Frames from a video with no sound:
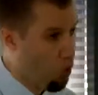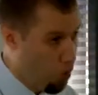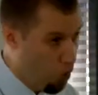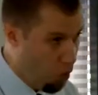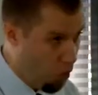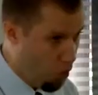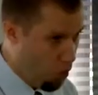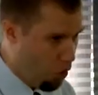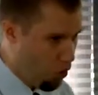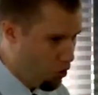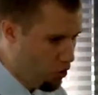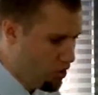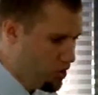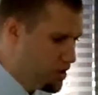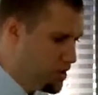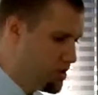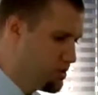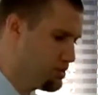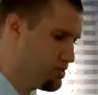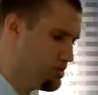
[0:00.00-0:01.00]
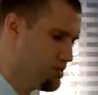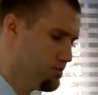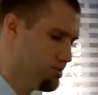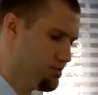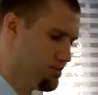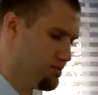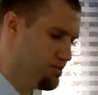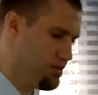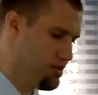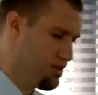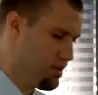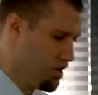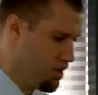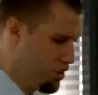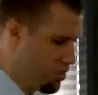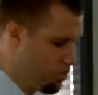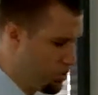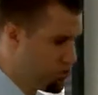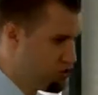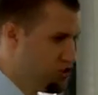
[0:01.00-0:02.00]
Or,
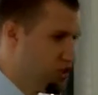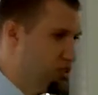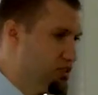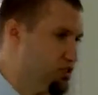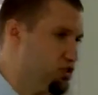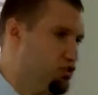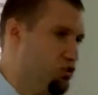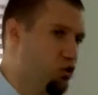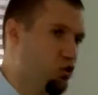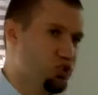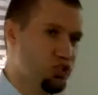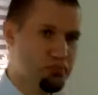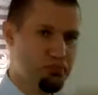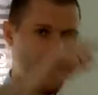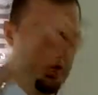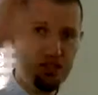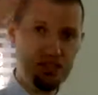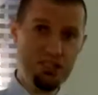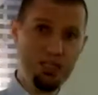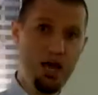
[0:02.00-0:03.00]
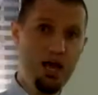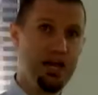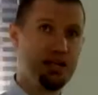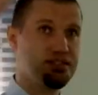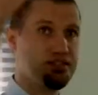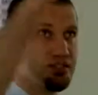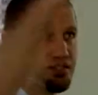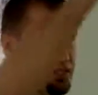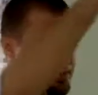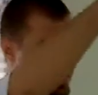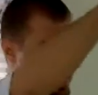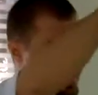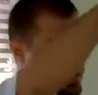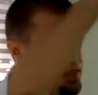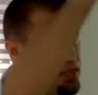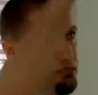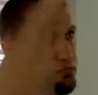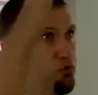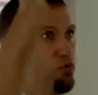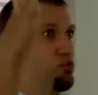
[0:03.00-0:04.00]
when Jesus talks about signs in the
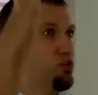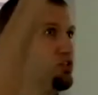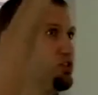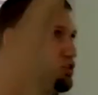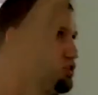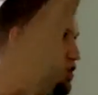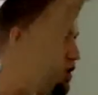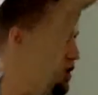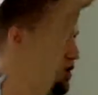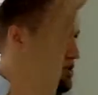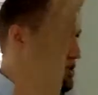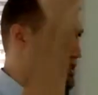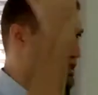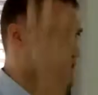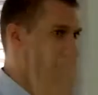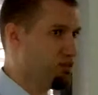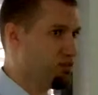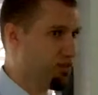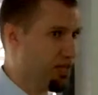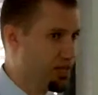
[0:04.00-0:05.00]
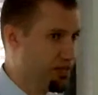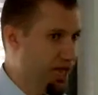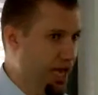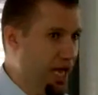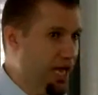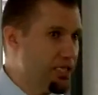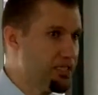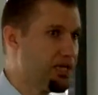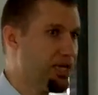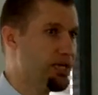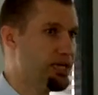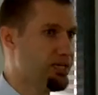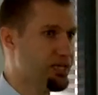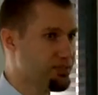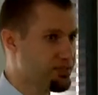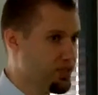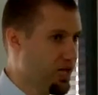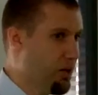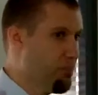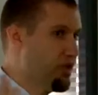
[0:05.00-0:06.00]
sun, the moon, the stars, and stuff like that, and
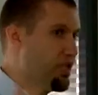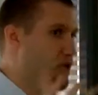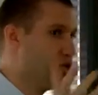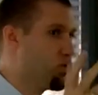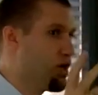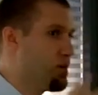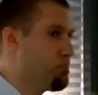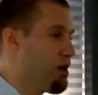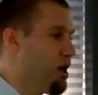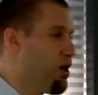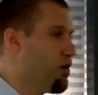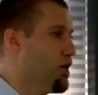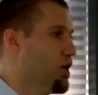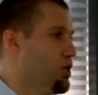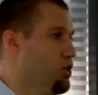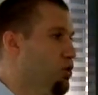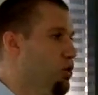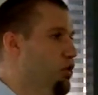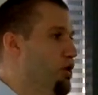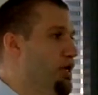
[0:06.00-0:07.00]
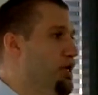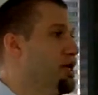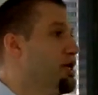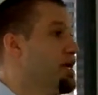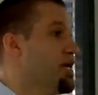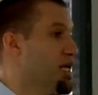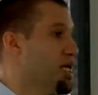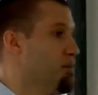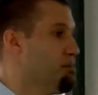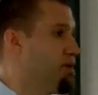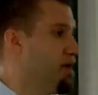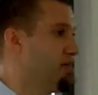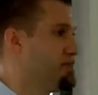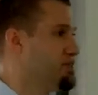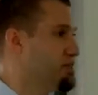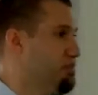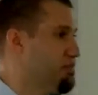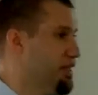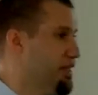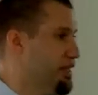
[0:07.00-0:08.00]
his coming in great power and glory, he meant
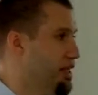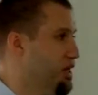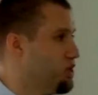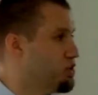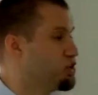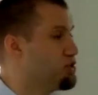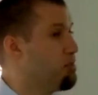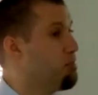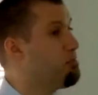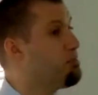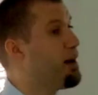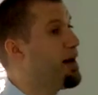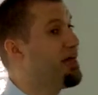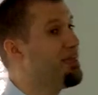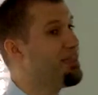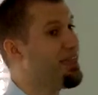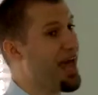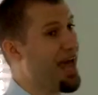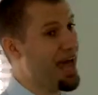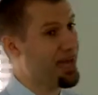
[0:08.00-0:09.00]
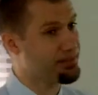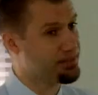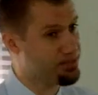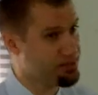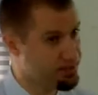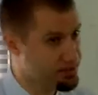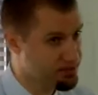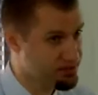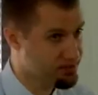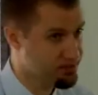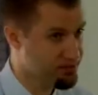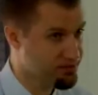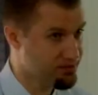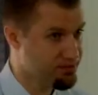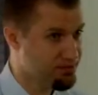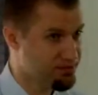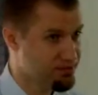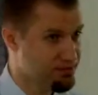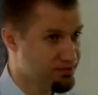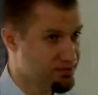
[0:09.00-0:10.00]
something else by that.
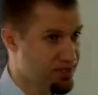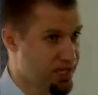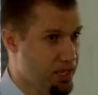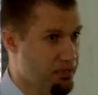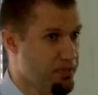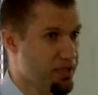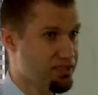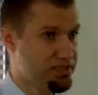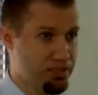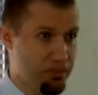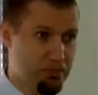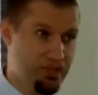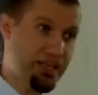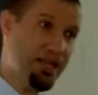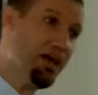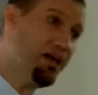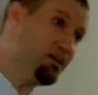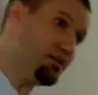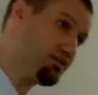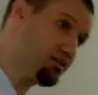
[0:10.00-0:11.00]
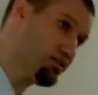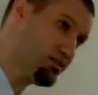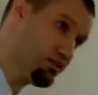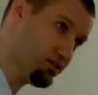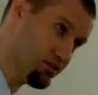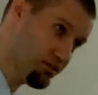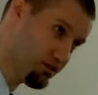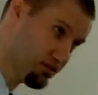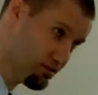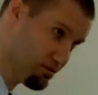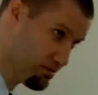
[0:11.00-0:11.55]
He meant something else.